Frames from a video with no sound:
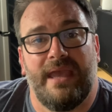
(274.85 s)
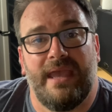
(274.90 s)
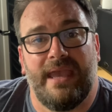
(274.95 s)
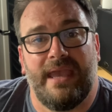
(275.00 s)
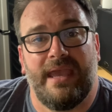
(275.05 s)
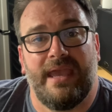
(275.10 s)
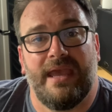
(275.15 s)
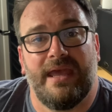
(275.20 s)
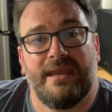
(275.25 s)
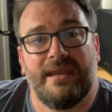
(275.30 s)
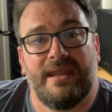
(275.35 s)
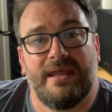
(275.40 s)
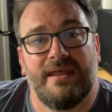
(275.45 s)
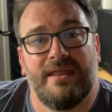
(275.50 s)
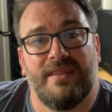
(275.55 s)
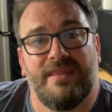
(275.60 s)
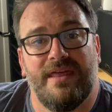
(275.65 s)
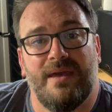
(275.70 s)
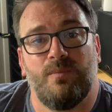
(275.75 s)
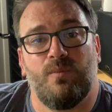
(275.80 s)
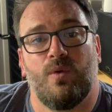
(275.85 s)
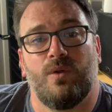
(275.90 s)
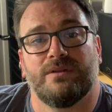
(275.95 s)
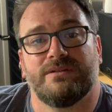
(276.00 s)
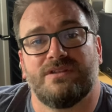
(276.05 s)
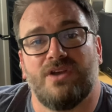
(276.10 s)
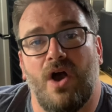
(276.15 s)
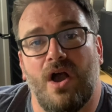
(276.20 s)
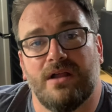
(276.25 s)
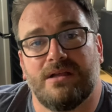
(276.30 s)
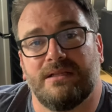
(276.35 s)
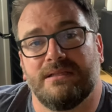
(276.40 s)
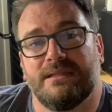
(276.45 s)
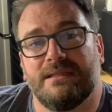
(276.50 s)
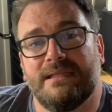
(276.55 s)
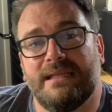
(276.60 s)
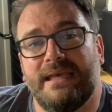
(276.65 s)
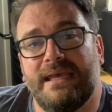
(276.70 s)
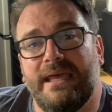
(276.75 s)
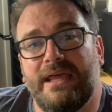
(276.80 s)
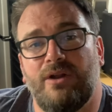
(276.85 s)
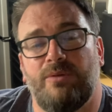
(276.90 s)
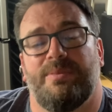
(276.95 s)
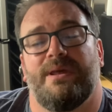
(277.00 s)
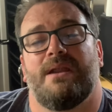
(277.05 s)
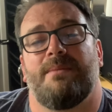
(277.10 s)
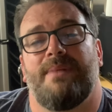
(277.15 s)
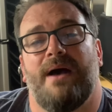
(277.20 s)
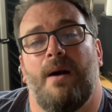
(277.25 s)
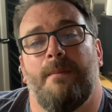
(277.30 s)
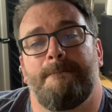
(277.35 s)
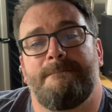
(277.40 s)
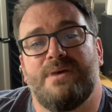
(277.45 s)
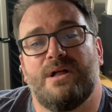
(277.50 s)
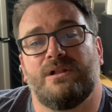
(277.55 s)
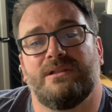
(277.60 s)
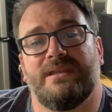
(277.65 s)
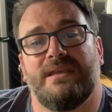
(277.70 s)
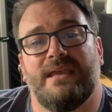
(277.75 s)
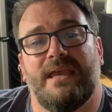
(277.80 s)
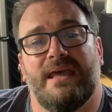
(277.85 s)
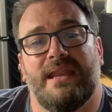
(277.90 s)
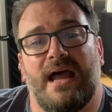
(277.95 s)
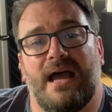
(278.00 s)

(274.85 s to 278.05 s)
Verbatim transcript: and then we'll talk a little bit about building it.